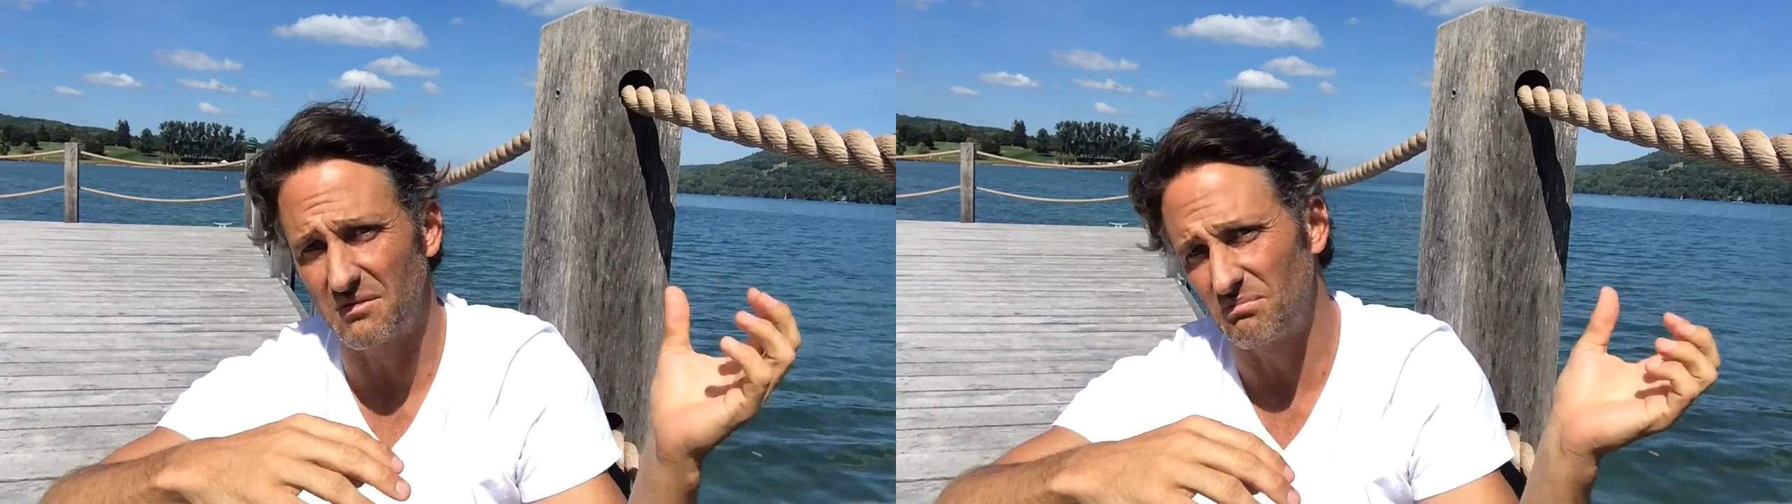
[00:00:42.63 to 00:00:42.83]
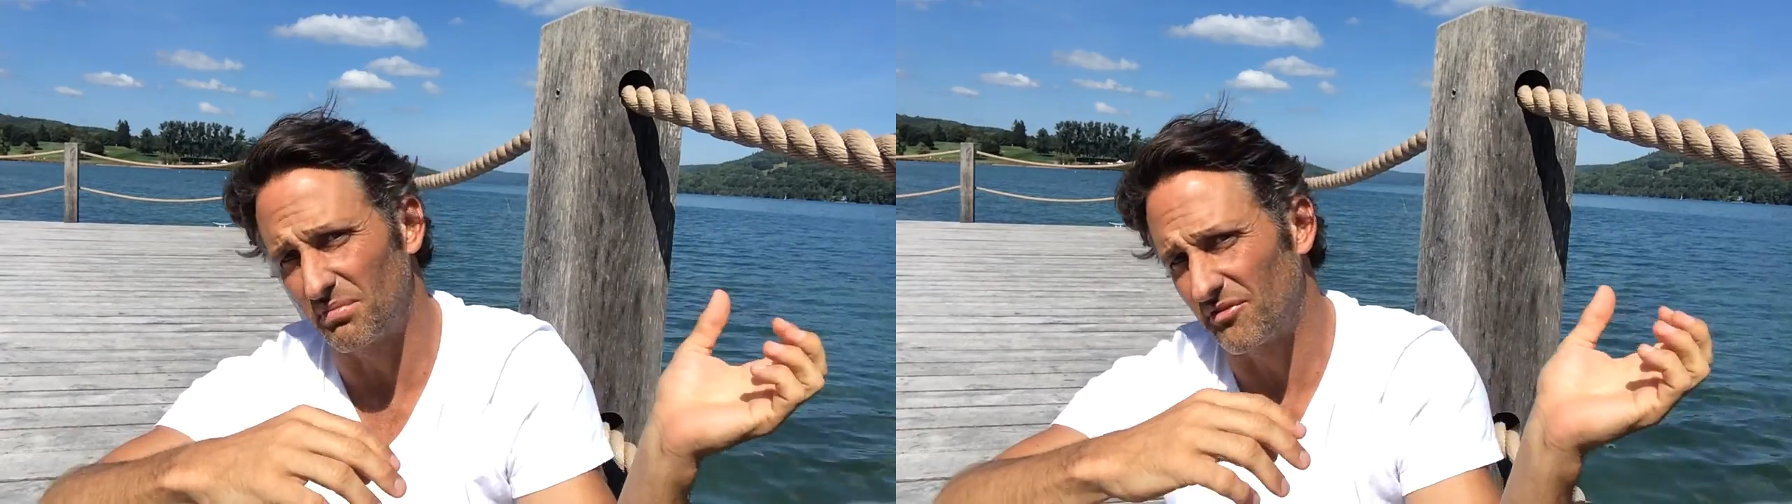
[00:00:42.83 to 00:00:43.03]

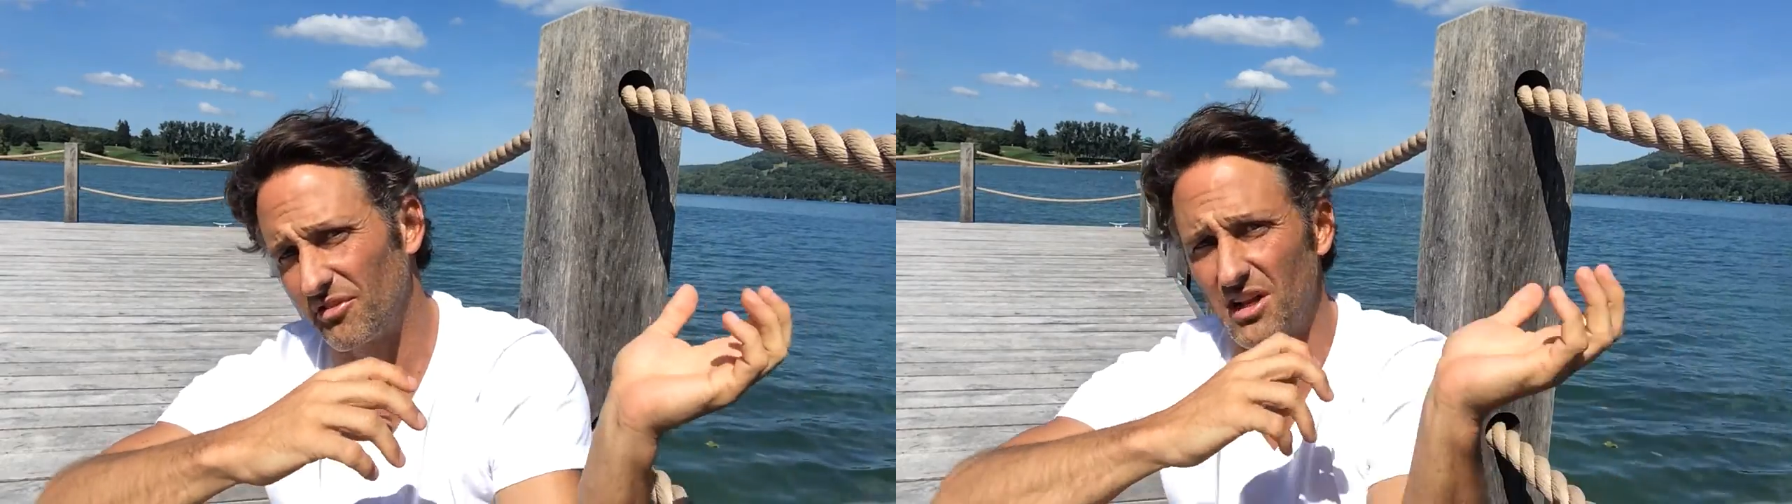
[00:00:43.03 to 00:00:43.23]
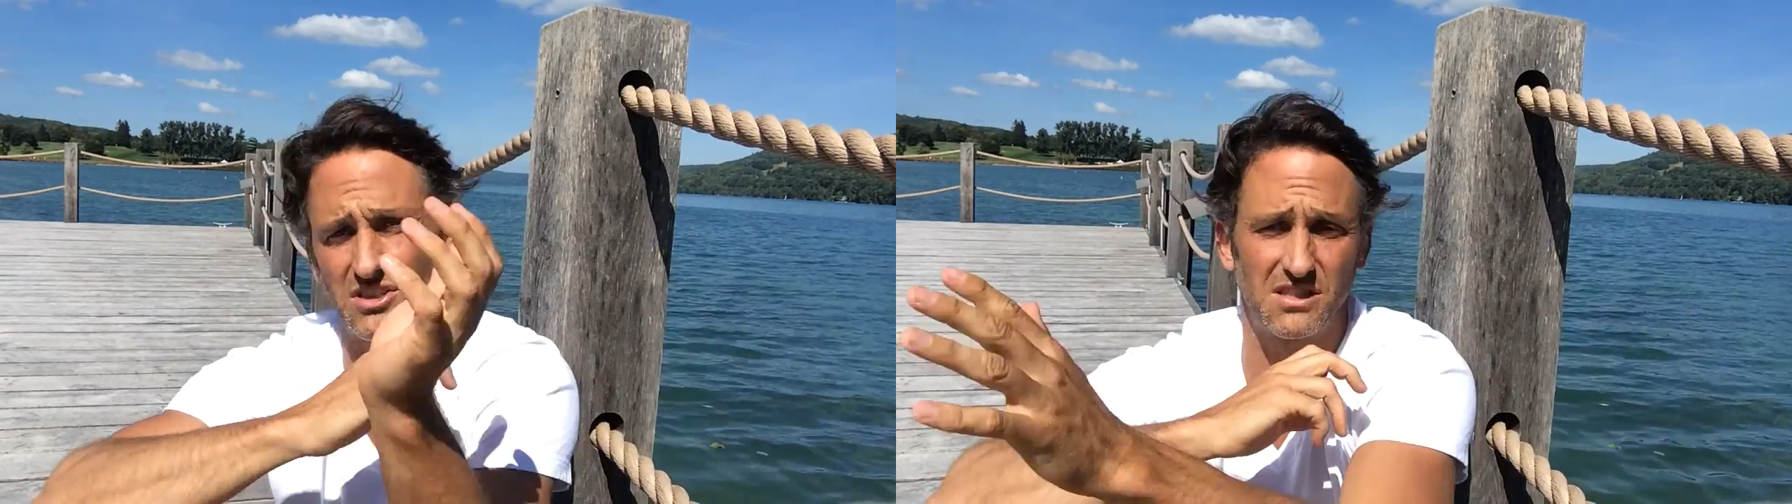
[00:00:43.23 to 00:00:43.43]
it
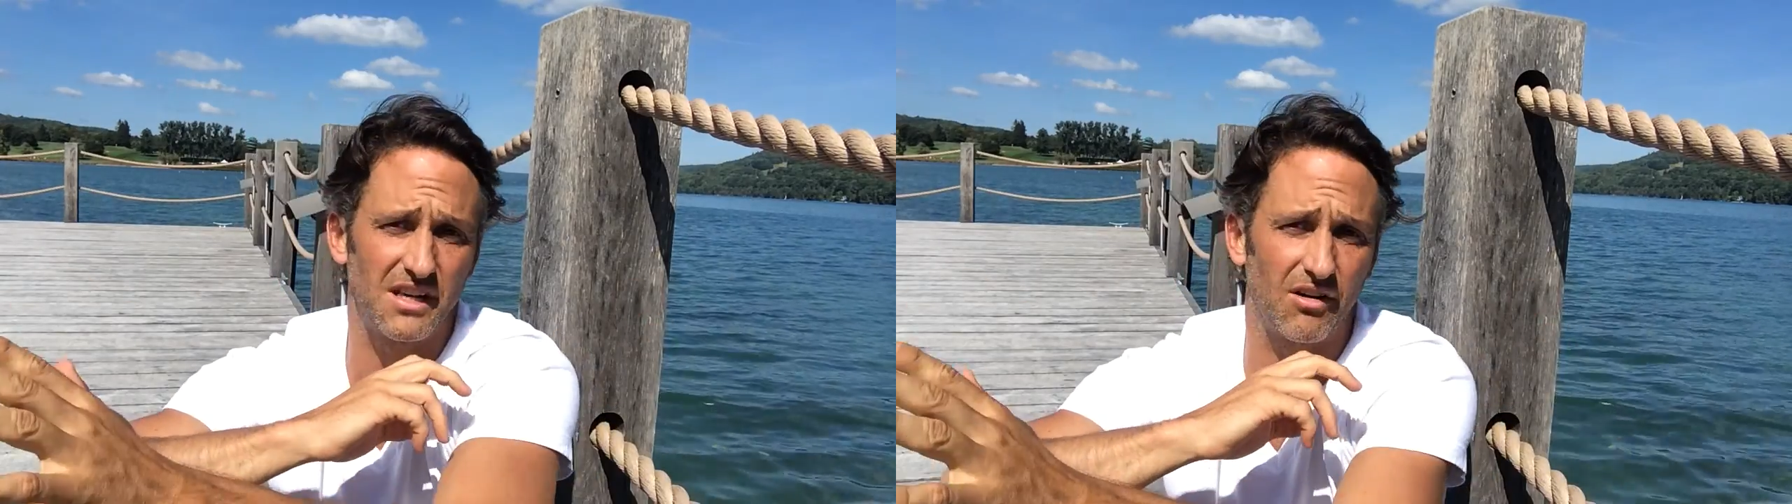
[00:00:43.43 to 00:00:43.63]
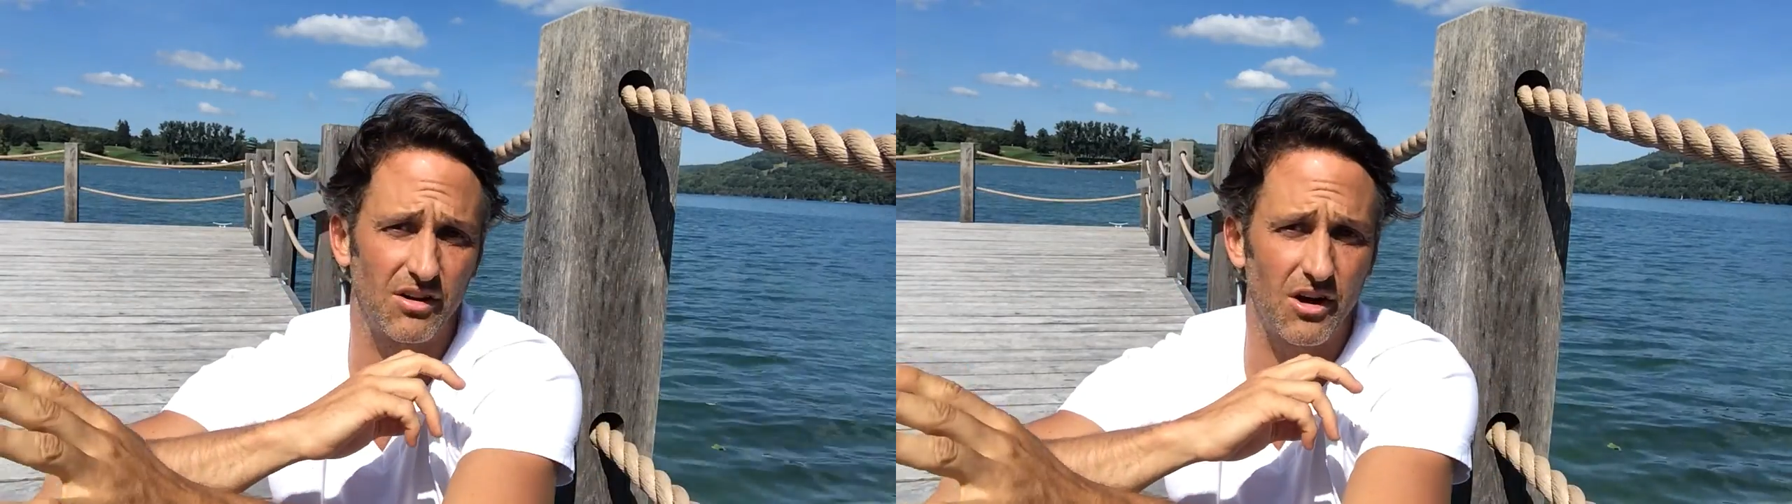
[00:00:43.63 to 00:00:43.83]
flushes
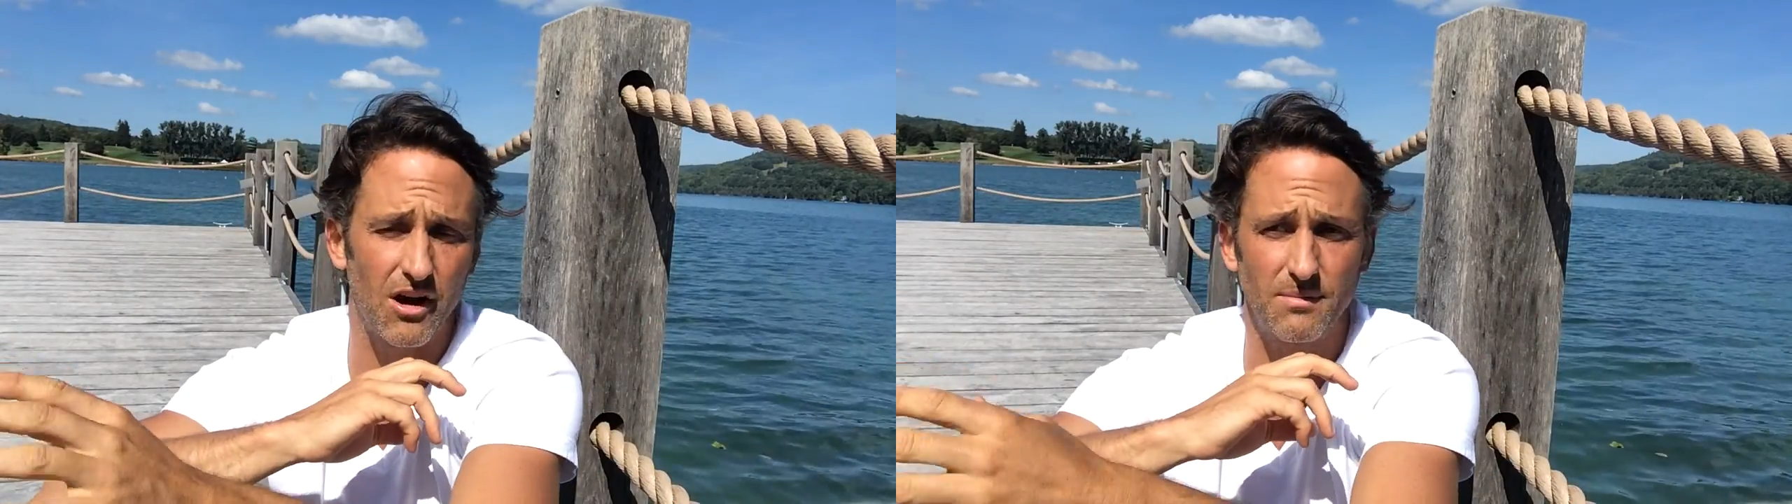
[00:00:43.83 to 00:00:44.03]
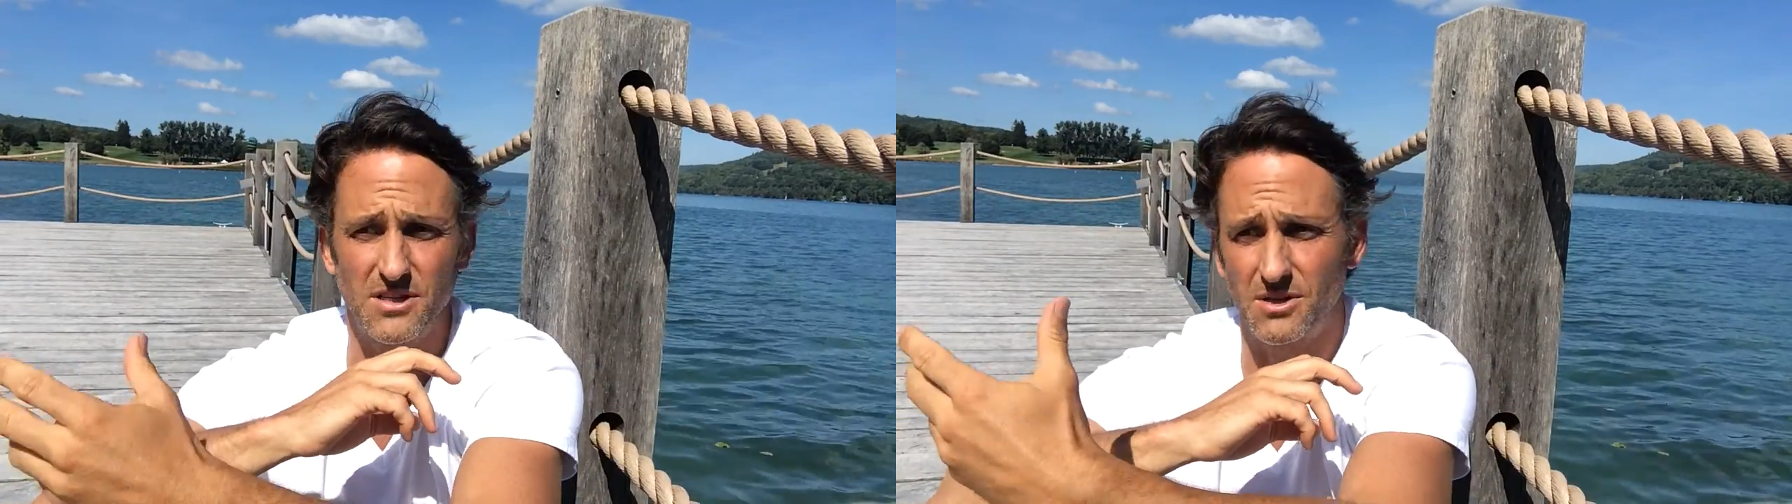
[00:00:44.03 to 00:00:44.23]
out
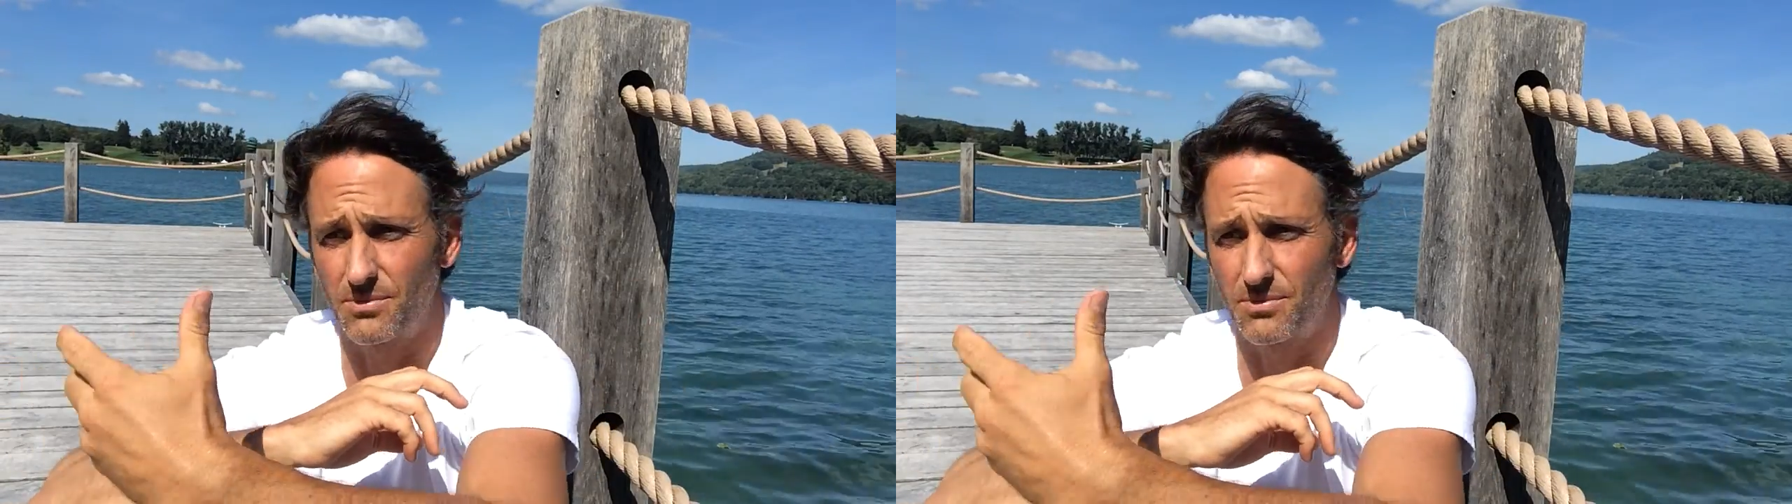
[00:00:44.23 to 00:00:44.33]
garbage,